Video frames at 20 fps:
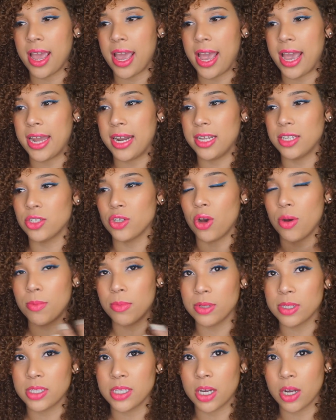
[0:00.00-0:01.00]
And it's
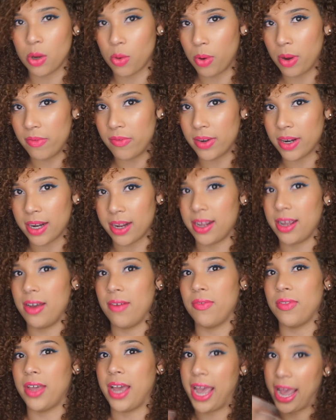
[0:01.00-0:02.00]
almost the equivalent
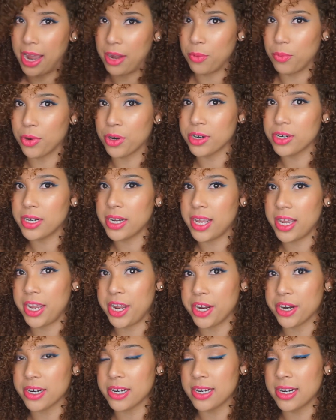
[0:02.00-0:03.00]
of the N-word
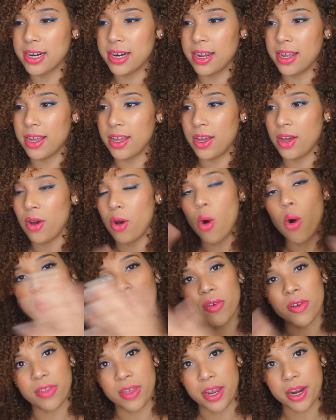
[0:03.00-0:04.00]
here
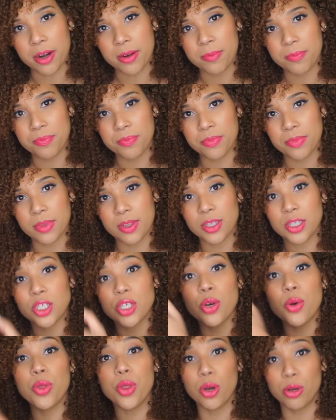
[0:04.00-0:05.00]
over there
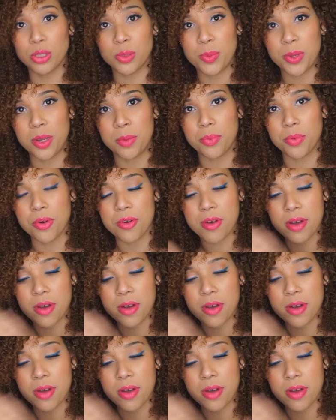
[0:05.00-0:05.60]
to those people.